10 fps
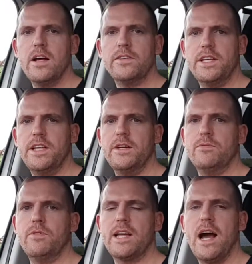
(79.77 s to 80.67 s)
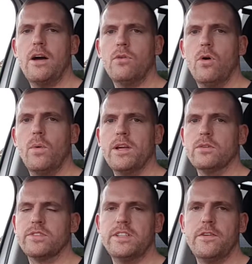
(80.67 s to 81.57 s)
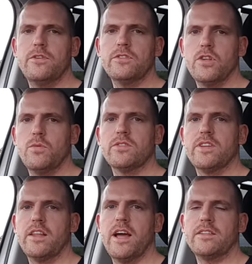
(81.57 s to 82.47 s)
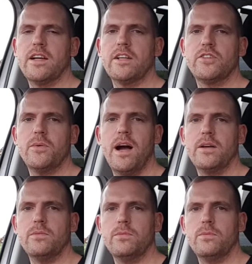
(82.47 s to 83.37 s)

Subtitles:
The Recaro wheels are different to the ones like the XR2i